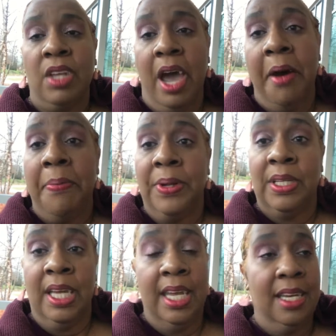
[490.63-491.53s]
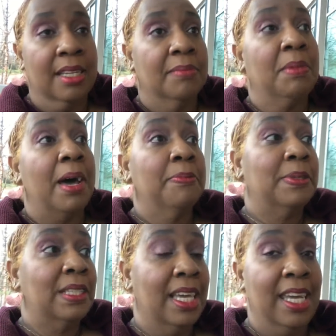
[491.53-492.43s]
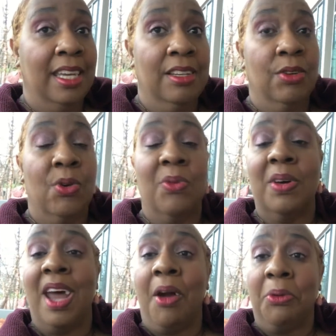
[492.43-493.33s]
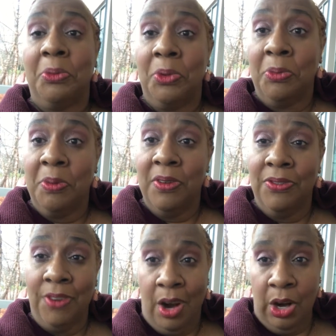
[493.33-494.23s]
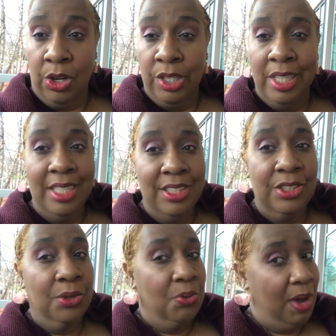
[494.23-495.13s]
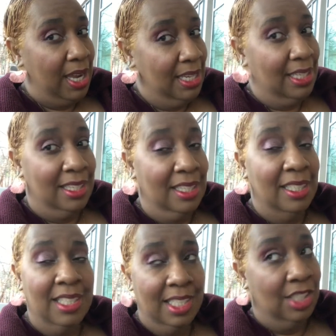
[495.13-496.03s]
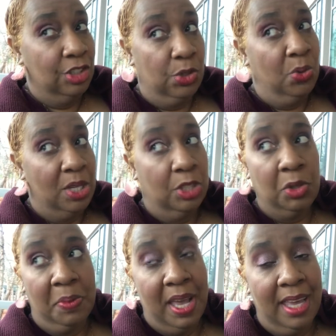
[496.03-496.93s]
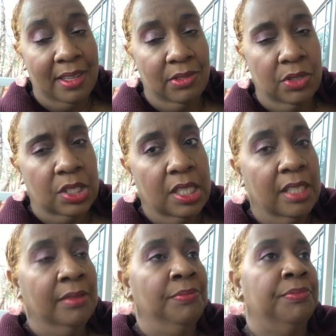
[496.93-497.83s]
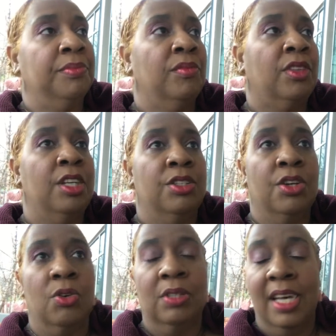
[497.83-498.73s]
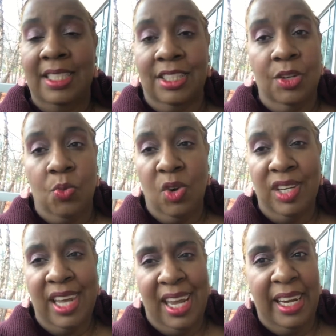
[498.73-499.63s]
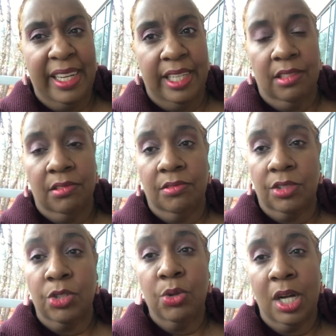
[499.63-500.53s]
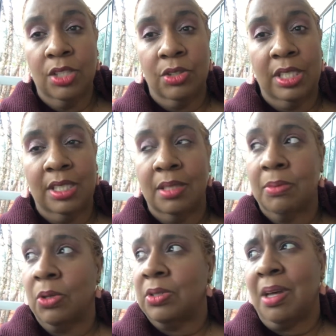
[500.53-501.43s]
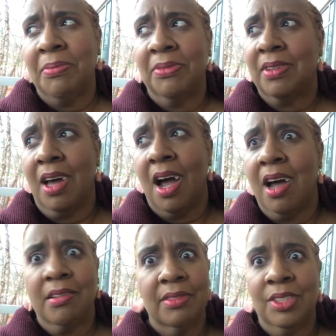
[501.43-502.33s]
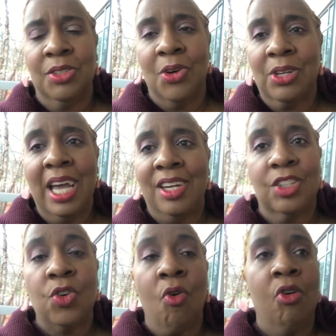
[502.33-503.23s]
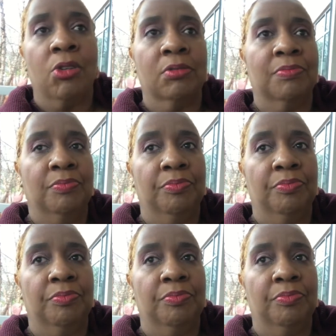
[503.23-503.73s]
Our plan, my plan, or what I would prefer to weigh at least 200 pounds, no less than 180. 200 is the most. I'm, you know, kind of tall.